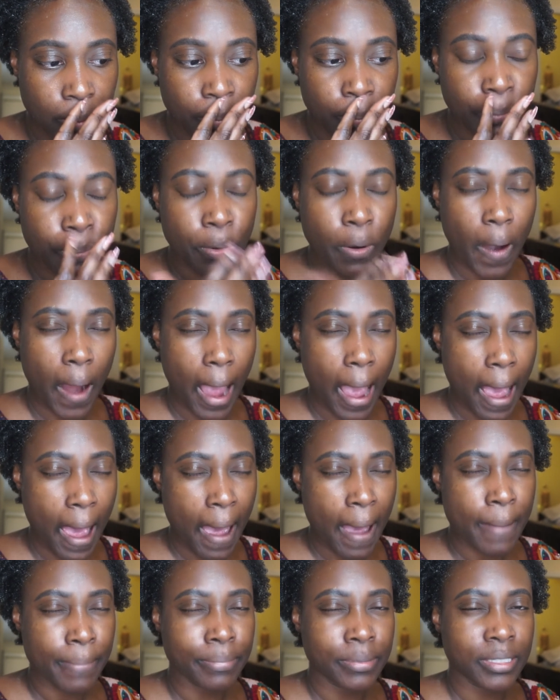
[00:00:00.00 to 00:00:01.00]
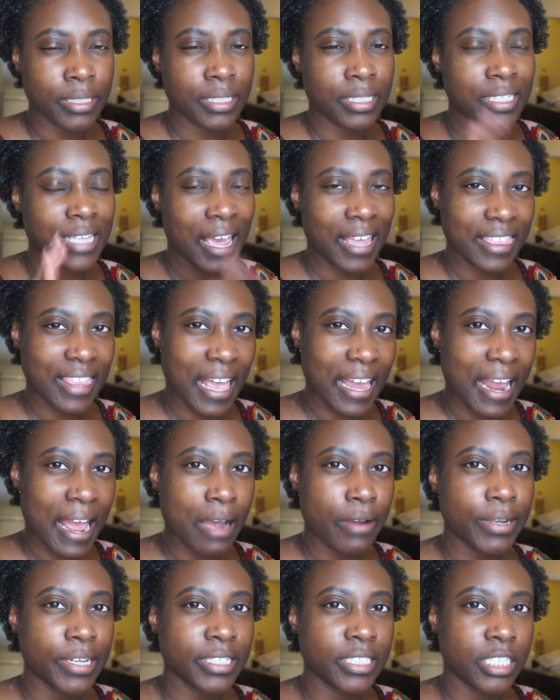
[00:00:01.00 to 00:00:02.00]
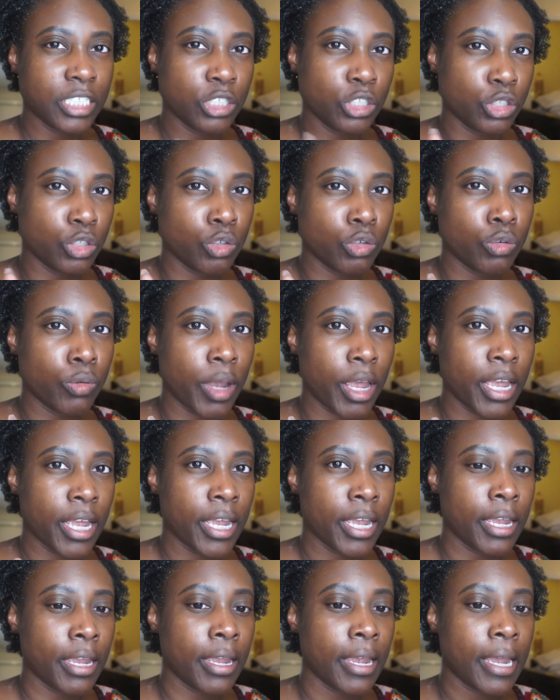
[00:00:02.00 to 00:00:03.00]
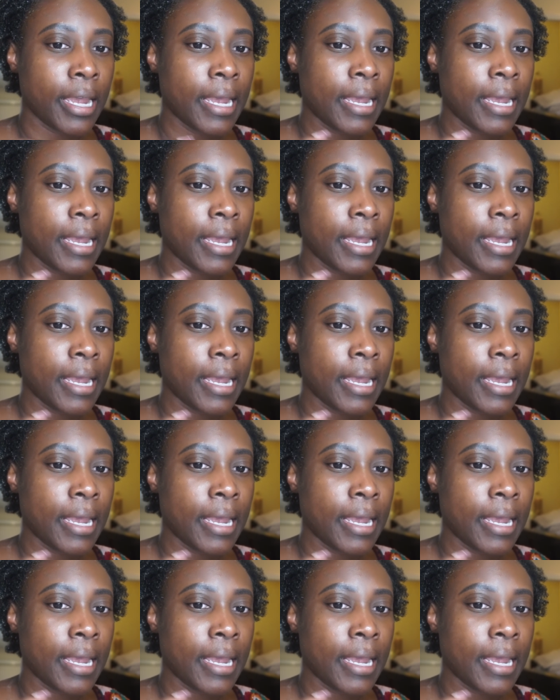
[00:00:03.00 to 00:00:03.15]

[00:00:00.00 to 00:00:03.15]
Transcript: perhaps take that out and then do a